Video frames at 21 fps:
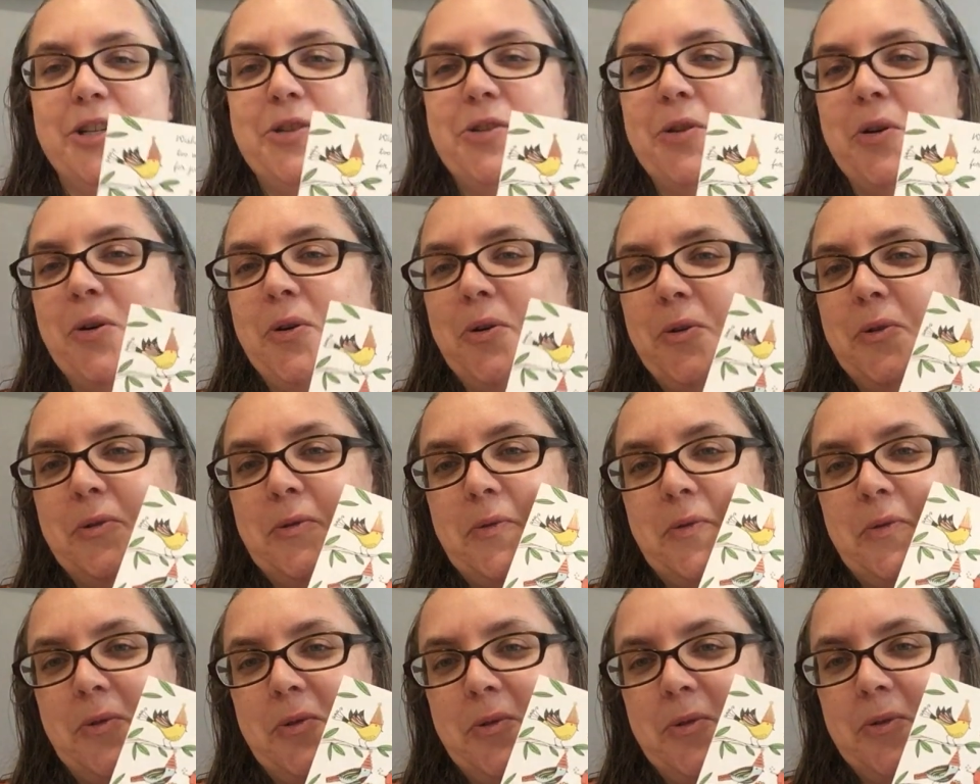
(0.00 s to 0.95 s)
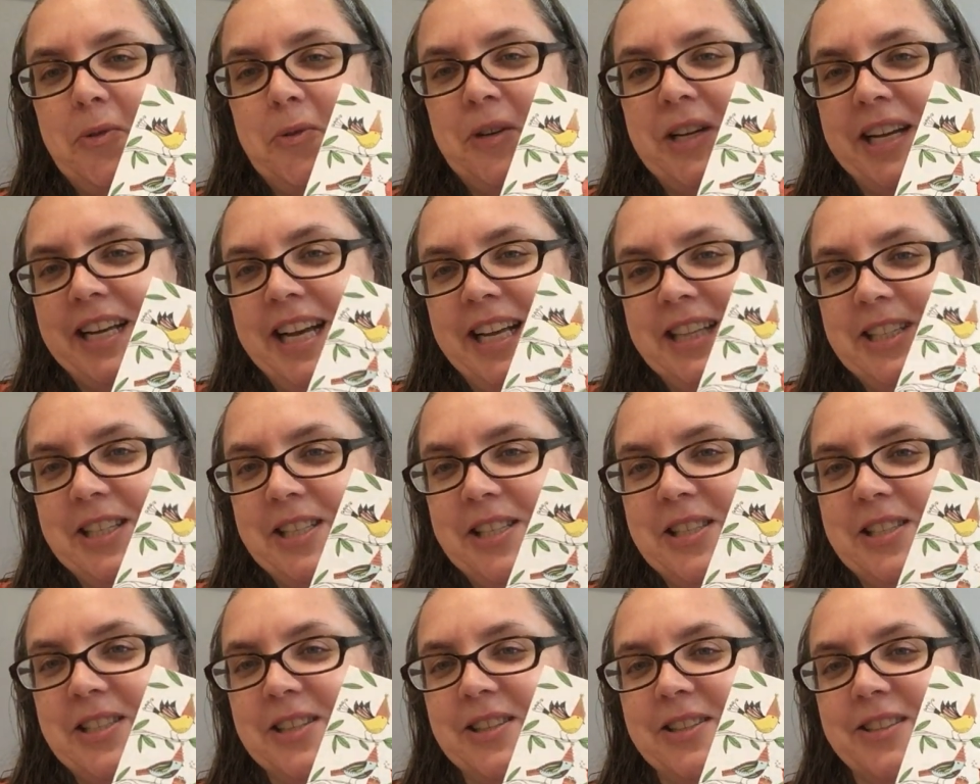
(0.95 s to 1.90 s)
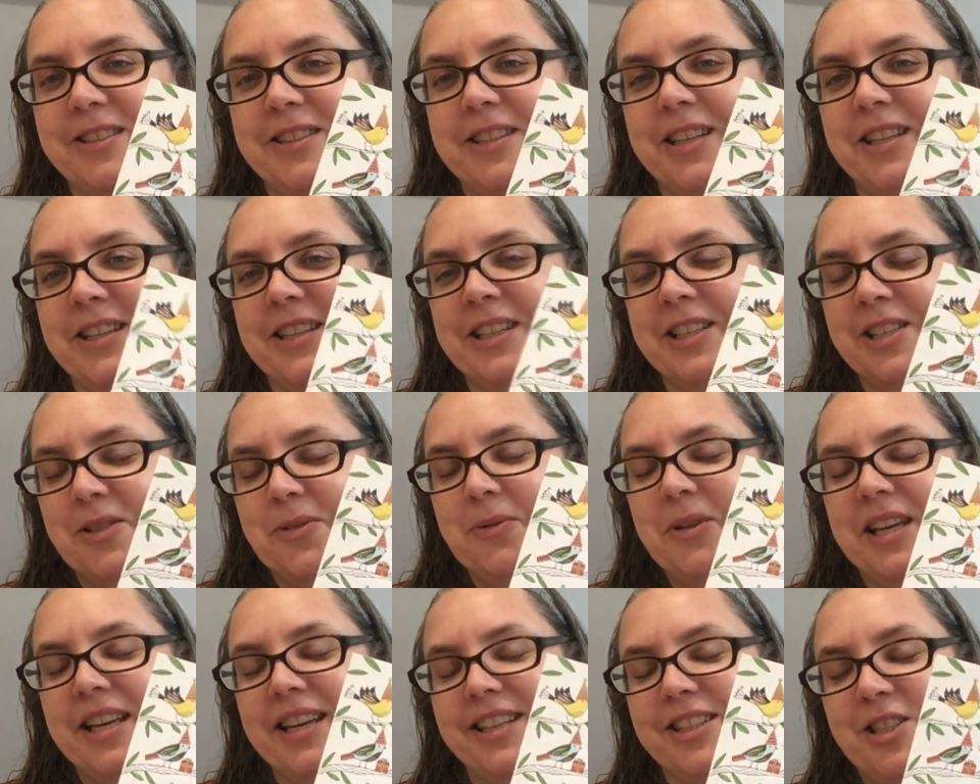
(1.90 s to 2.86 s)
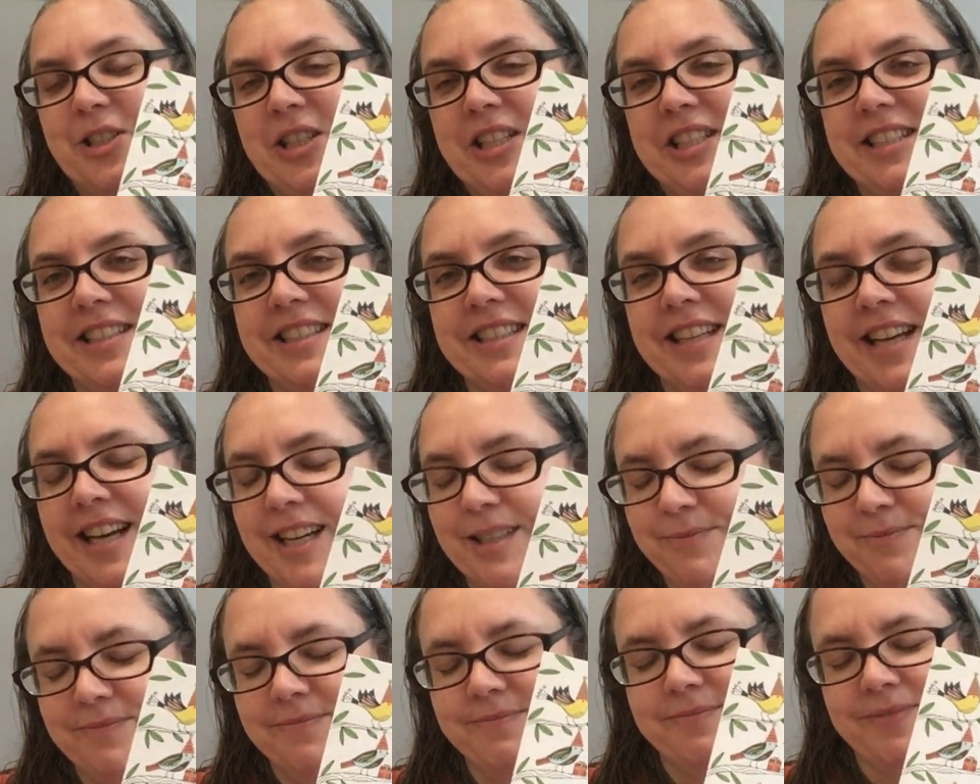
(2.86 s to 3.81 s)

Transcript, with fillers: so when I got this this week Trace uh,